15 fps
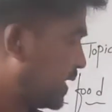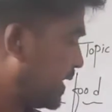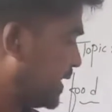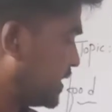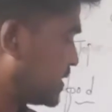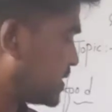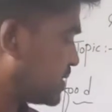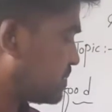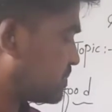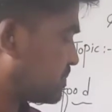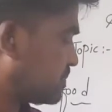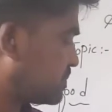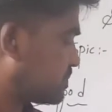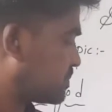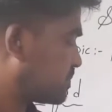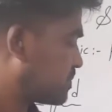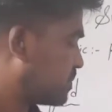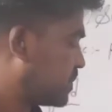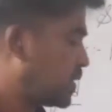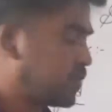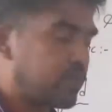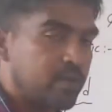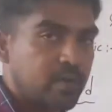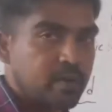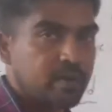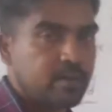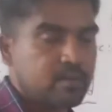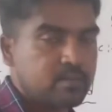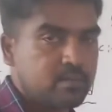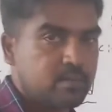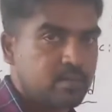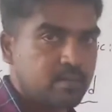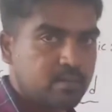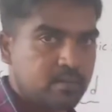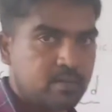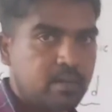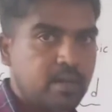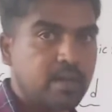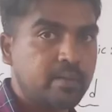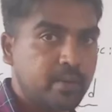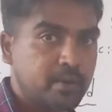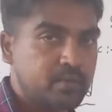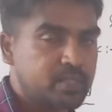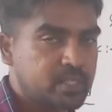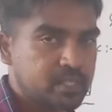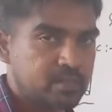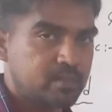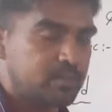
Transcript: eat the frog or mouse.